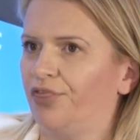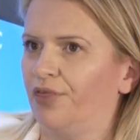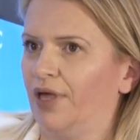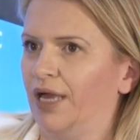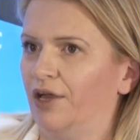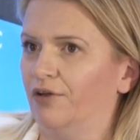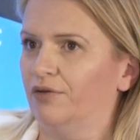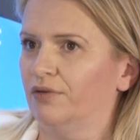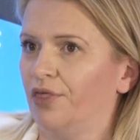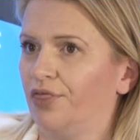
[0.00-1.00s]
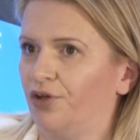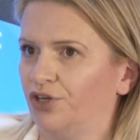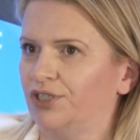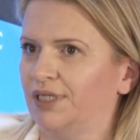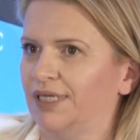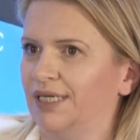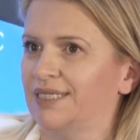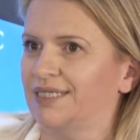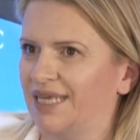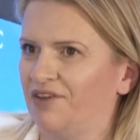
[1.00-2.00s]

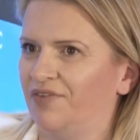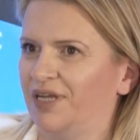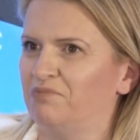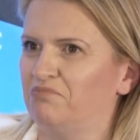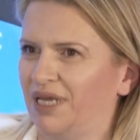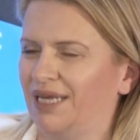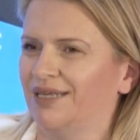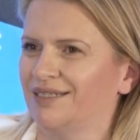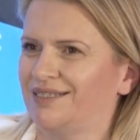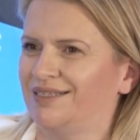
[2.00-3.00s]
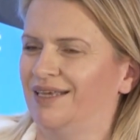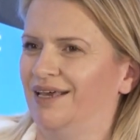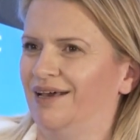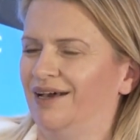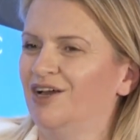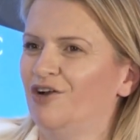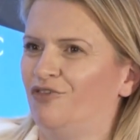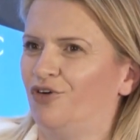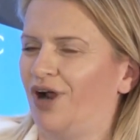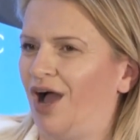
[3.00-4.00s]
37 minutes
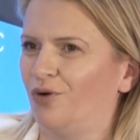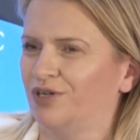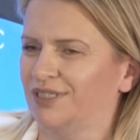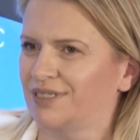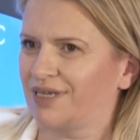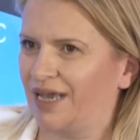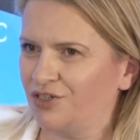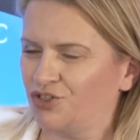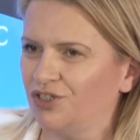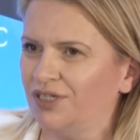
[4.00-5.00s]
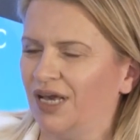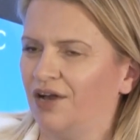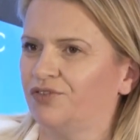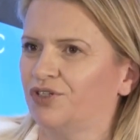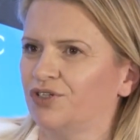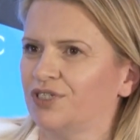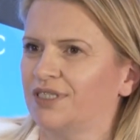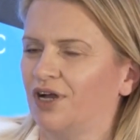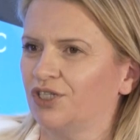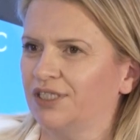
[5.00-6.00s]
for our discussion after
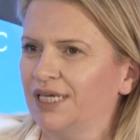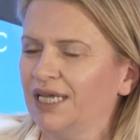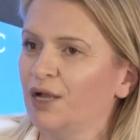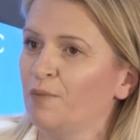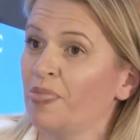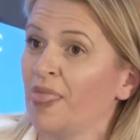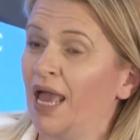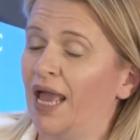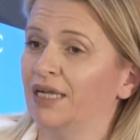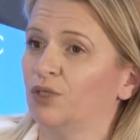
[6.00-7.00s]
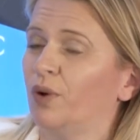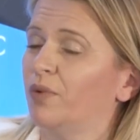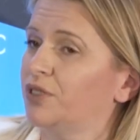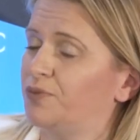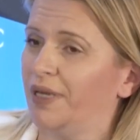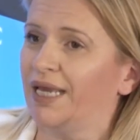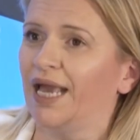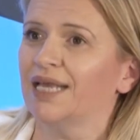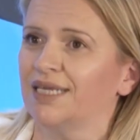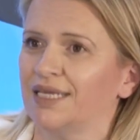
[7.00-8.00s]
starting. And we will speak,
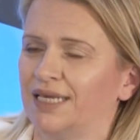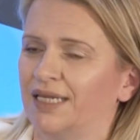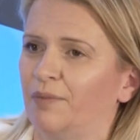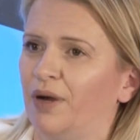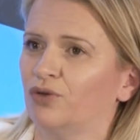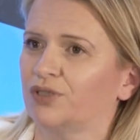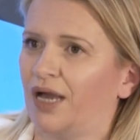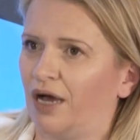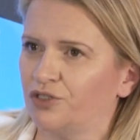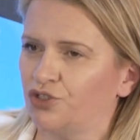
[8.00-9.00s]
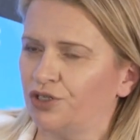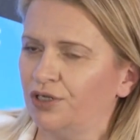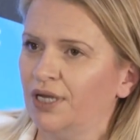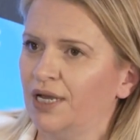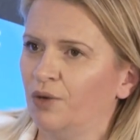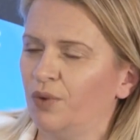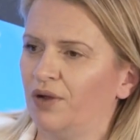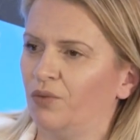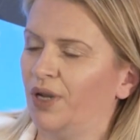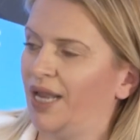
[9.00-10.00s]
as I said, about culture. We
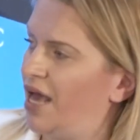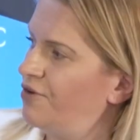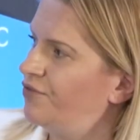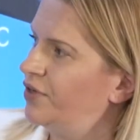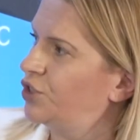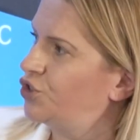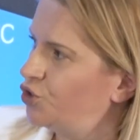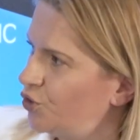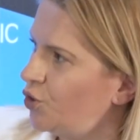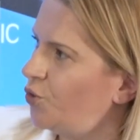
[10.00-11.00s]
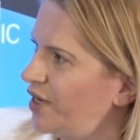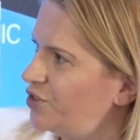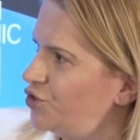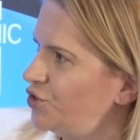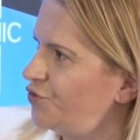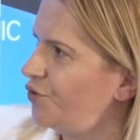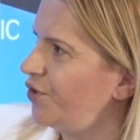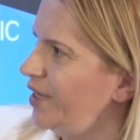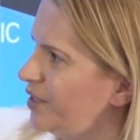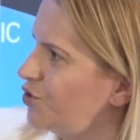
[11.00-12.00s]
will have 2 questions for
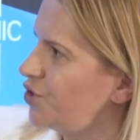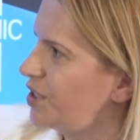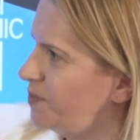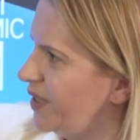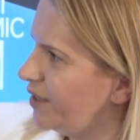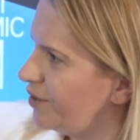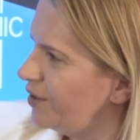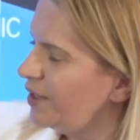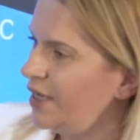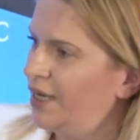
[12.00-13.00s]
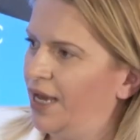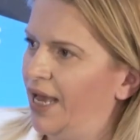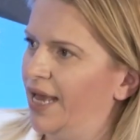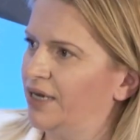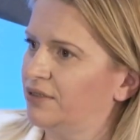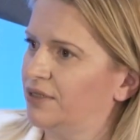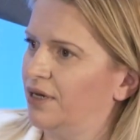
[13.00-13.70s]
each speaker. And